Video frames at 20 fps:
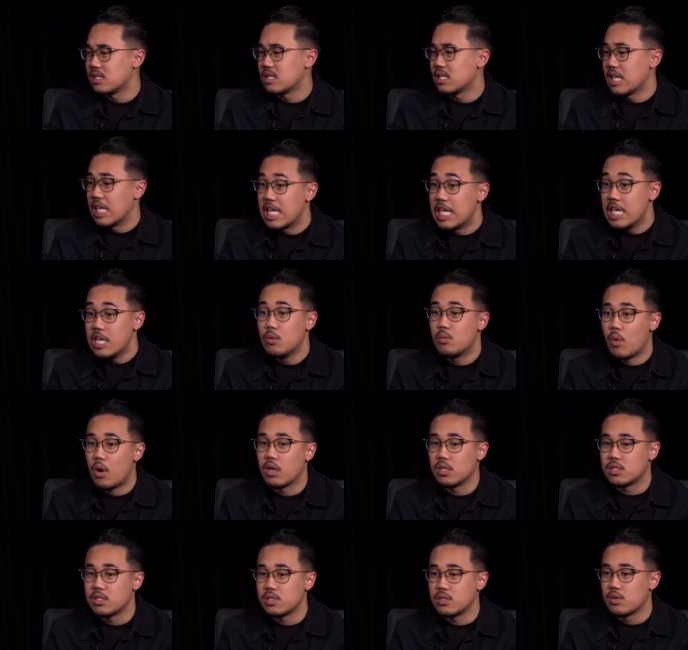he
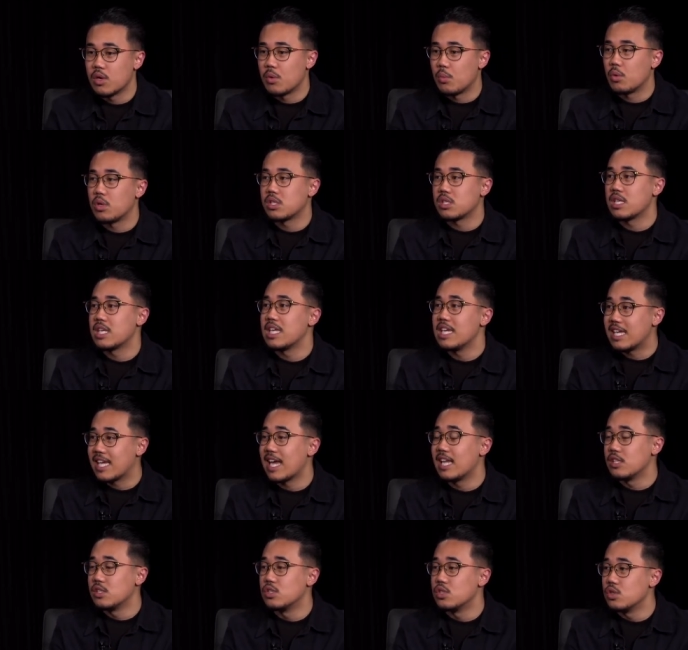wants to and which he
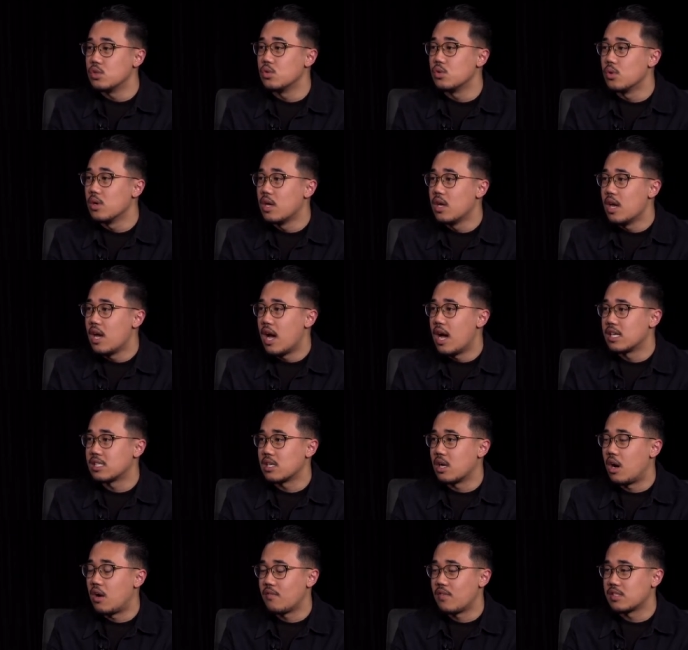can do as
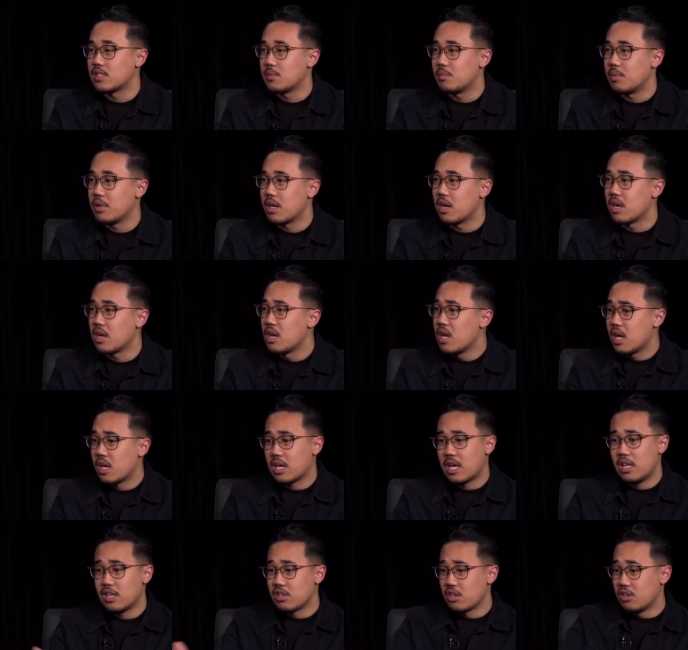an offensive player.
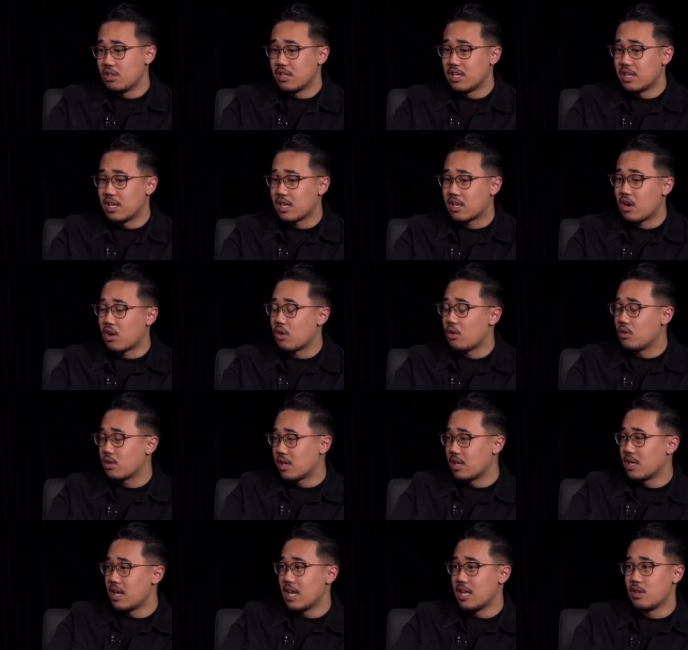Kelly Olynyk, our own
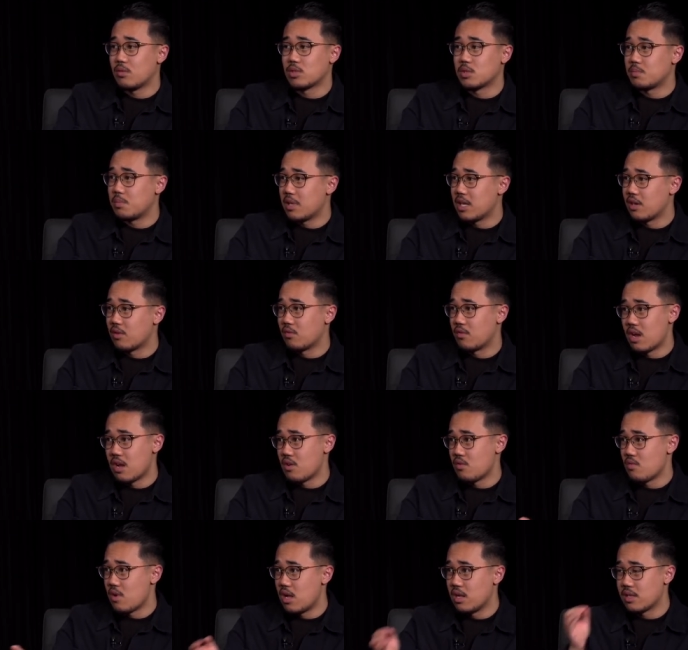Canadian, was playing
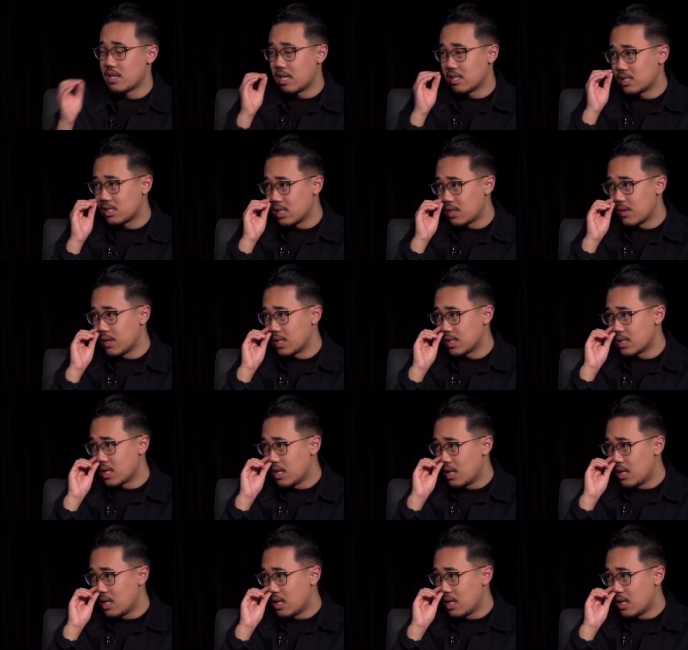very well in that series.